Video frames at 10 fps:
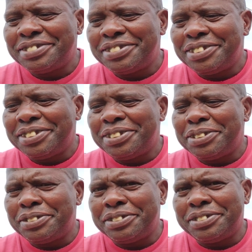
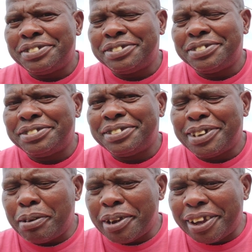circle?
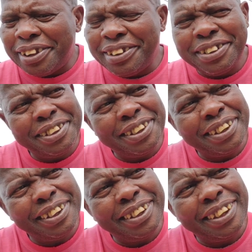Come again. What was